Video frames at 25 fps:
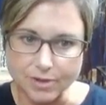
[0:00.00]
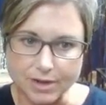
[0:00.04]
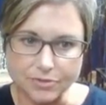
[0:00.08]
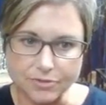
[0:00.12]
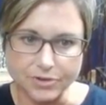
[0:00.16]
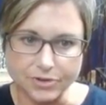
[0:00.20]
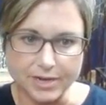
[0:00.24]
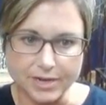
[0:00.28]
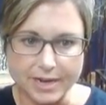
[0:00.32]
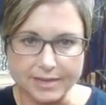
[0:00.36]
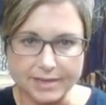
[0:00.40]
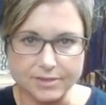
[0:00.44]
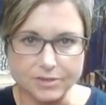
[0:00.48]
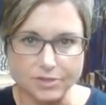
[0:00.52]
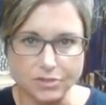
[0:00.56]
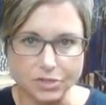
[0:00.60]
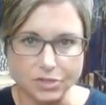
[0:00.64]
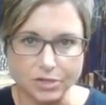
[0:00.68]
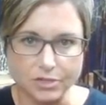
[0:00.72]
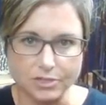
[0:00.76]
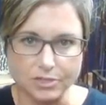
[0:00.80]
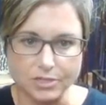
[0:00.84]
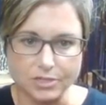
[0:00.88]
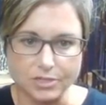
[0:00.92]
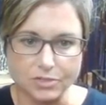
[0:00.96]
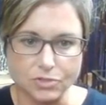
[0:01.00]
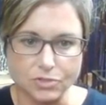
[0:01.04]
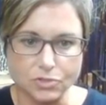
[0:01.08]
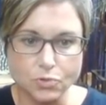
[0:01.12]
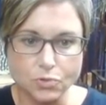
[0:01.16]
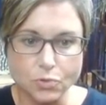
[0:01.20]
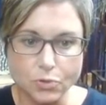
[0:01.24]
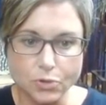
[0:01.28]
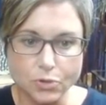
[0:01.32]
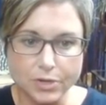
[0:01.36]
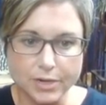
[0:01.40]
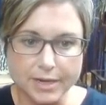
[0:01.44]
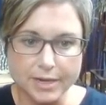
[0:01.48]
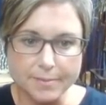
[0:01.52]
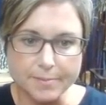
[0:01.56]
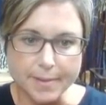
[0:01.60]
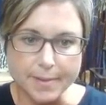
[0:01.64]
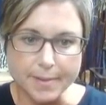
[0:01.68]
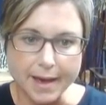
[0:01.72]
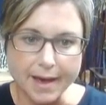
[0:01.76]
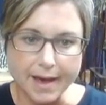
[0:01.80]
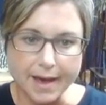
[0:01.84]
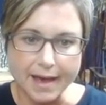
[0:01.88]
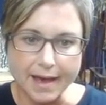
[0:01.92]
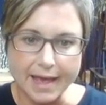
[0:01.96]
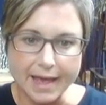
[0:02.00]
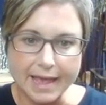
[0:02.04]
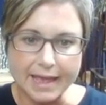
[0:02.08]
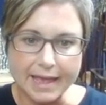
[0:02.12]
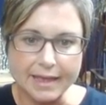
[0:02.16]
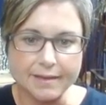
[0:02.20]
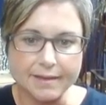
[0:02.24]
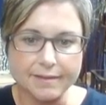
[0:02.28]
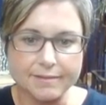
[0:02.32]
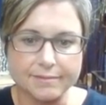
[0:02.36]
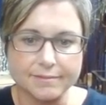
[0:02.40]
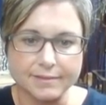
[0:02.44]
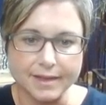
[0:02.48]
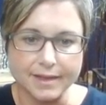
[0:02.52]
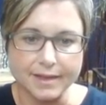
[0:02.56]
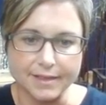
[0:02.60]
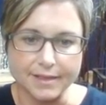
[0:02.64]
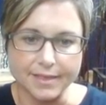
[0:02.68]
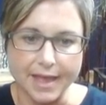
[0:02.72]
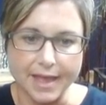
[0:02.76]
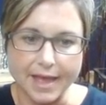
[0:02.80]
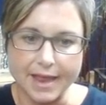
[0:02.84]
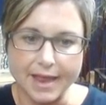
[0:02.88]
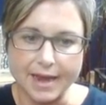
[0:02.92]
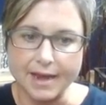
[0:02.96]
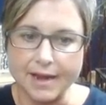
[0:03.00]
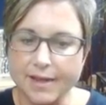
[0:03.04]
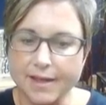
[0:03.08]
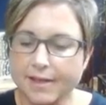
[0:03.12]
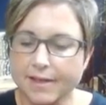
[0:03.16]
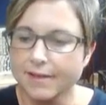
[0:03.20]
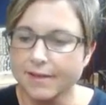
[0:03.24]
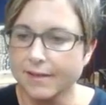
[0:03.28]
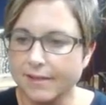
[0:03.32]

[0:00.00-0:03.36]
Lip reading: Rodriguez starts his story by, and then,